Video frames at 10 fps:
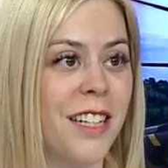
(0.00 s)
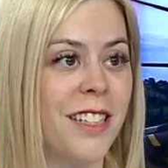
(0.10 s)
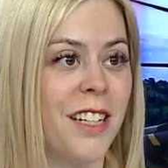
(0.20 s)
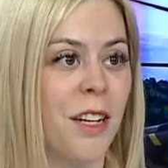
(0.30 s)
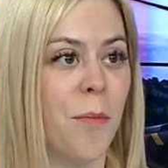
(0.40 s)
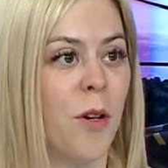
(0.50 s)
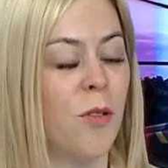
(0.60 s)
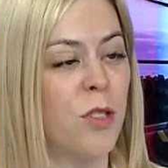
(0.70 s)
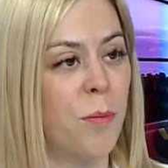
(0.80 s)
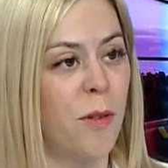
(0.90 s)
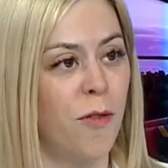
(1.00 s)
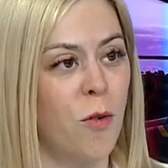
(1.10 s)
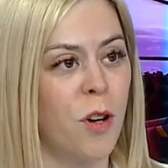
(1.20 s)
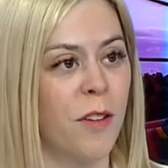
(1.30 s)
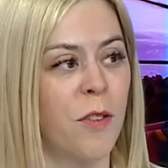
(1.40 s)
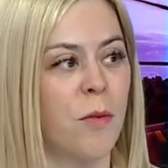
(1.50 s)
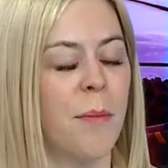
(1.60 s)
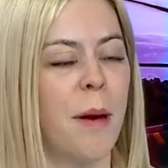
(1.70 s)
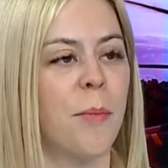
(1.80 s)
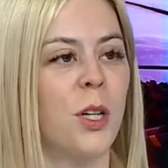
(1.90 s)
incident, but also before. If you
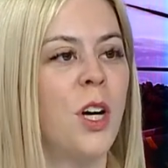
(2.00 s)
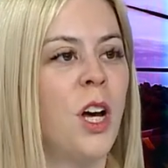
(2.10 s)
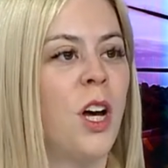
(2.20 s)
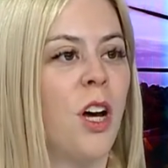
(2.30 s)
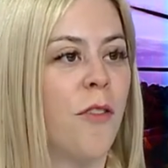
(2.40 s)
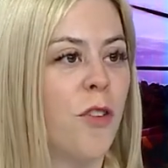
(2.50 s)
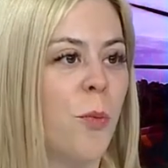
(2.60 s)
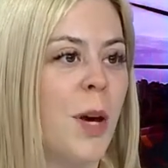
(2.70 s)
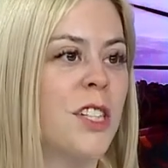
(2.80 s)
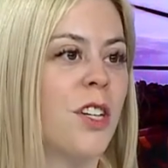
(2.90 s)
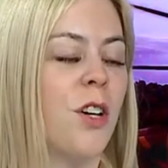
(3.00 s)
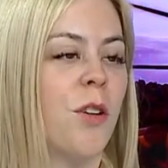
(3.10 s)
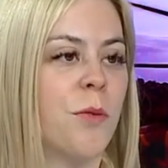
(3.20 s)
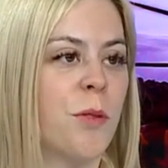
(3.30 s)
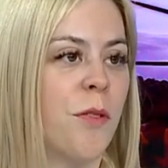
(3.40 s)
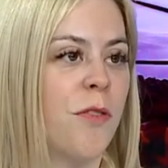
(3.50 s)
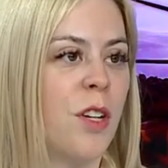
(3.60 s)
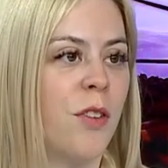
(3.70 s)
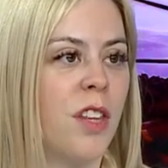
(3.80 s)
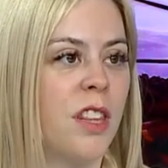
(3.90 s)
remember, a few weeks ago, it was
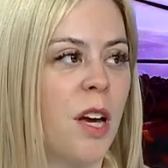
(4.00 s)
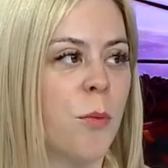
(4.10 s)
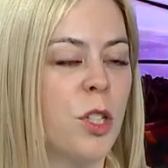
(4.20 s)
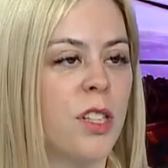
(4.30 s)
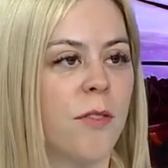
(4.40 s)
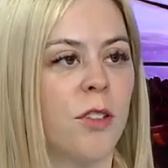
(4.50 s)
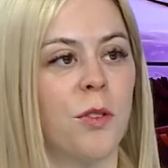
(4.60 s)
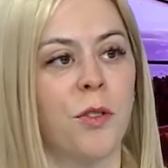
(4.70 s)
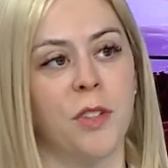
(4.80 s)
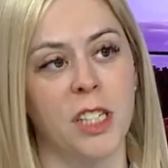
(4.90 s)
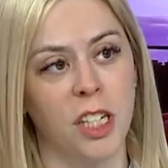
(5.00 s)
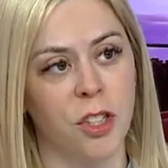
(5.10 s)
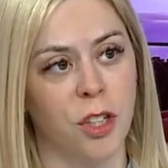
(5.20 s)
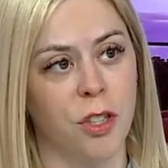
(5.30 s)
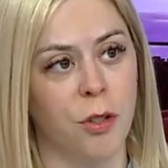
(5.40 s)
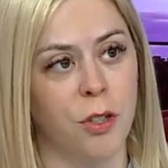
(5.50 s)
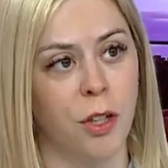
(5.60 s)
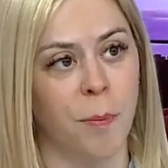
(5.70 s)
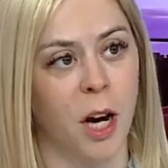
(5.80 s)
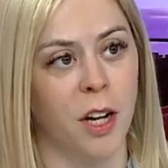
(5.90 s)
revealed that there were several UNRWA teachers who
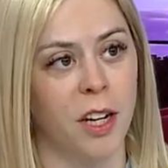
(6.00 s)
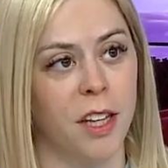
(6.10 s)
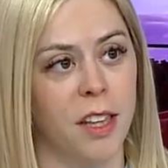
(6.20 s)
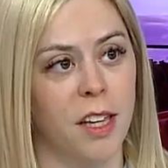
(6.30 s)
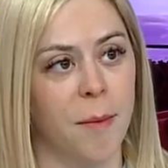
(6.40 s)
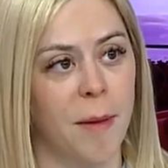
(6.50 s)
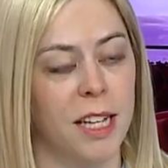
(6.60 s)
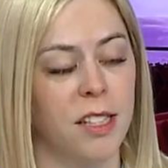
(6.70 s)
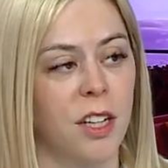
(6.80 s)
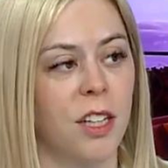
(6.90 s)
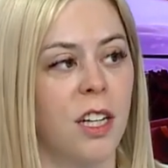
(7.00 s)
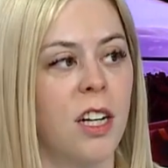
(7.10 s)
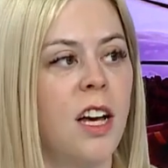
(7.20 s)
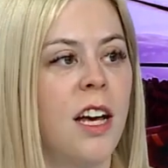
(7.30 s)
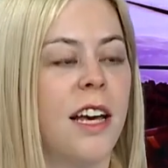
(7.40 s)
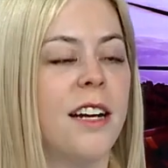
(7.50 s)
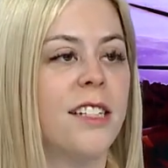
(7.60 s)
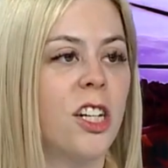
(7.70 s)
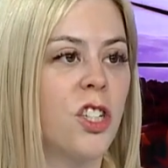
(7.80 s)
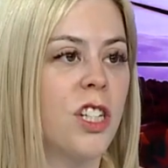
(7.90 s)
took part in the massacre. In
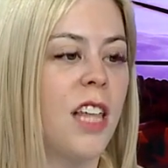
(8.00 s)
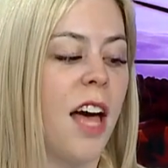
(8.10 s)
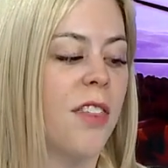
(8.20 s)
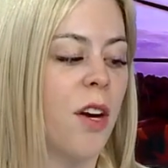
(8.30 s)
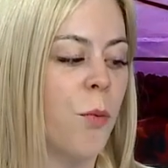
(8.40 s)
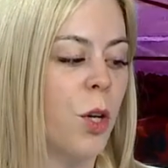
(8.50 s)
addition to that, there